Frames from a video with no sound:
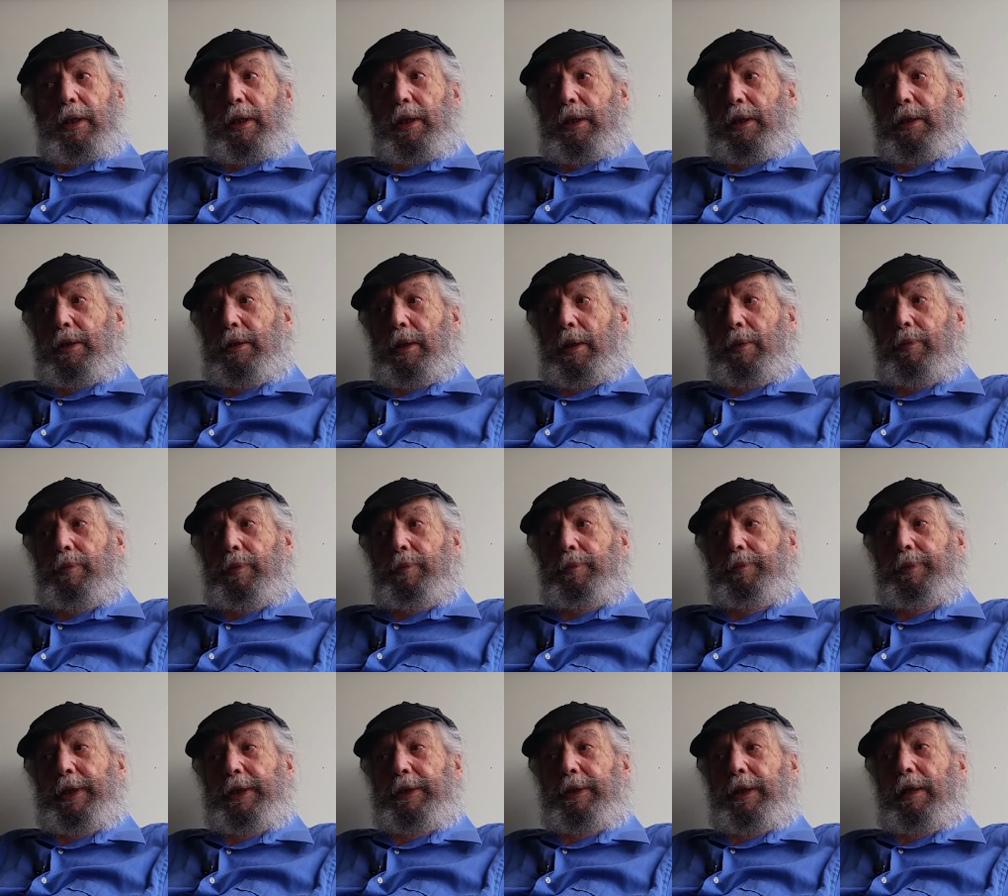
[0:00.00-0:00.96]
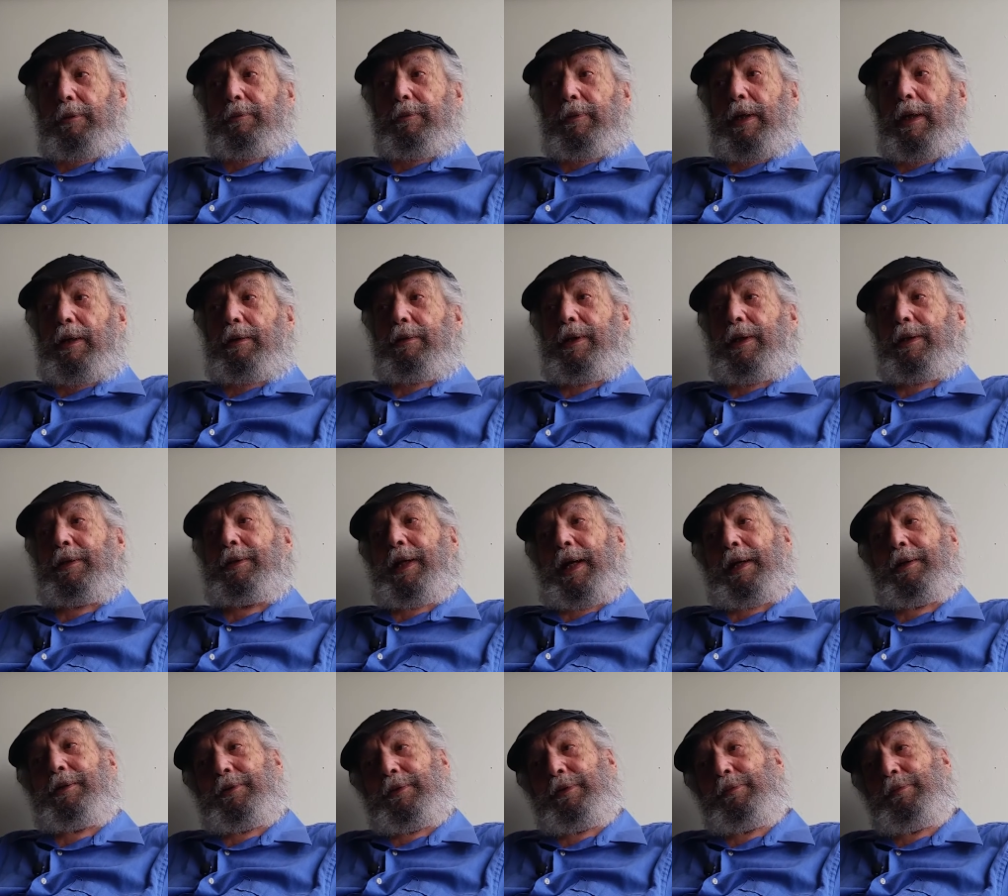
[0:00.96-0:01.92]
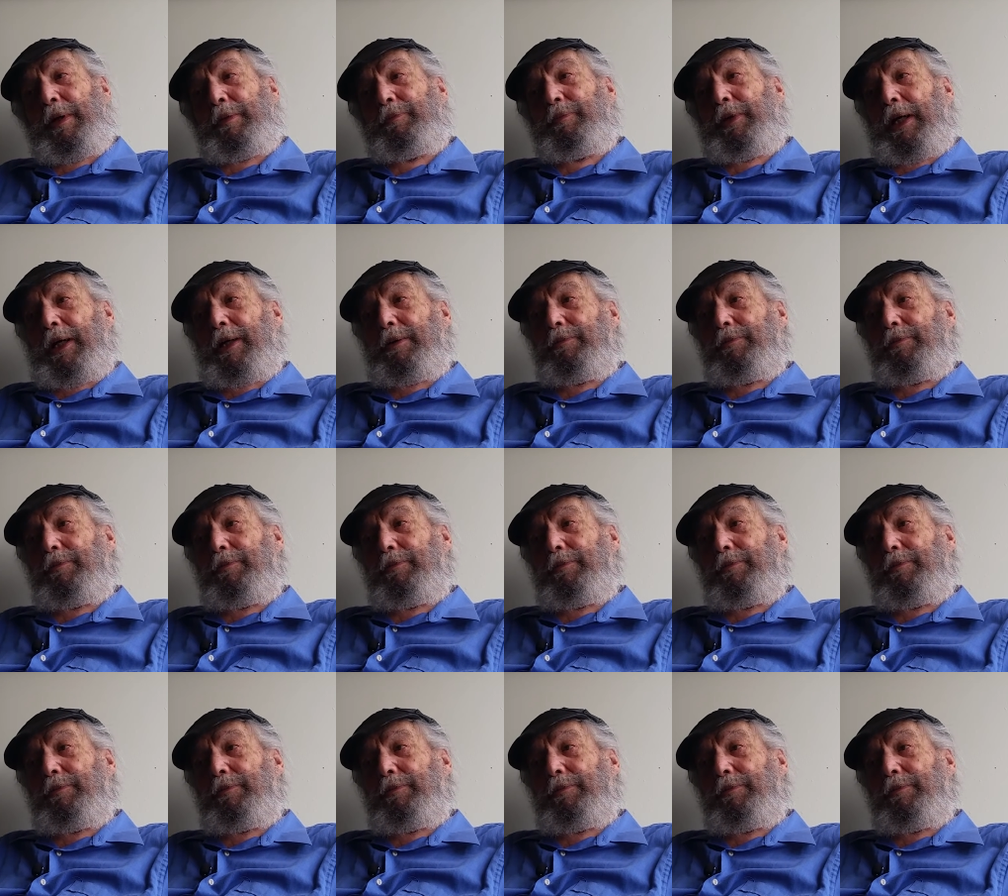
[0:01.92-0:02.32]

And I remember